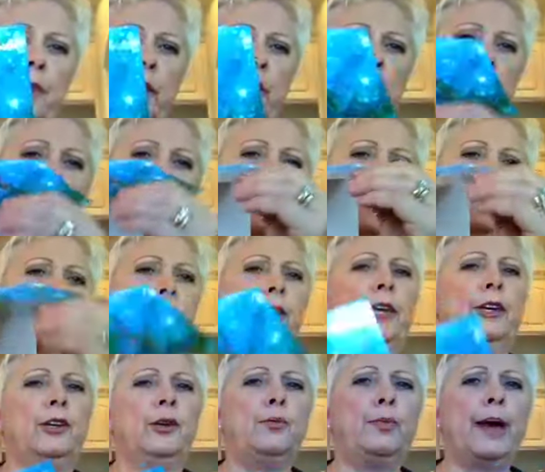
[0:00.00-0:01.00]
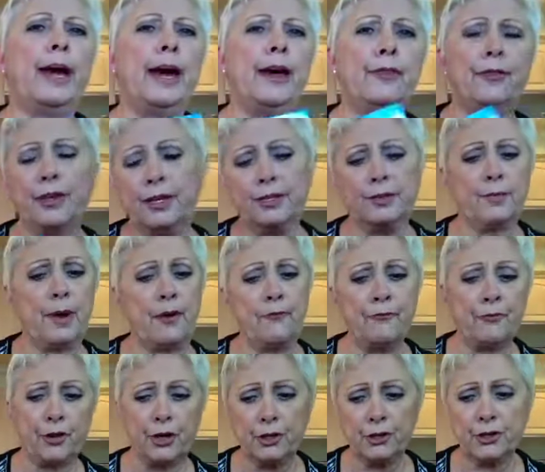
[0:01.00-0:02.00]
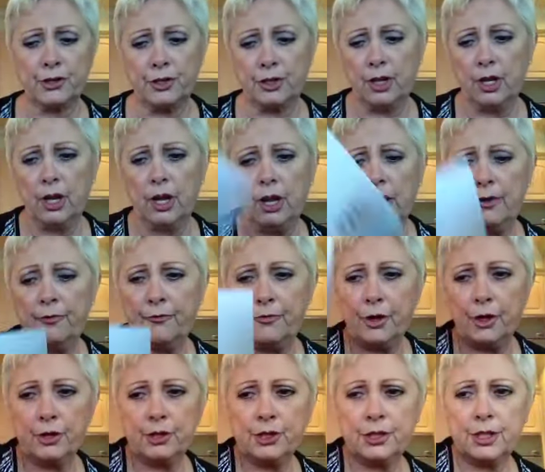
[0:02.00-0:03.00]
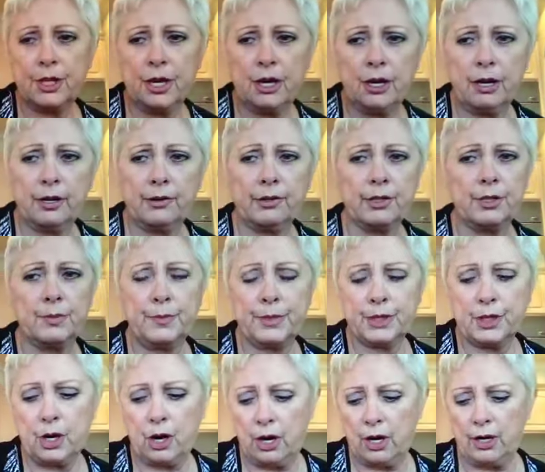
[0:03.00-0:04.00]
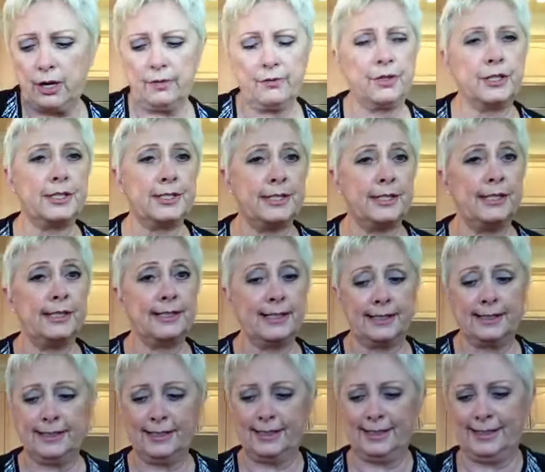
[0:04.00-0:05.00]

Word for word: anyway, thank you, Beth. It's my first first uh, Christmas card of the season.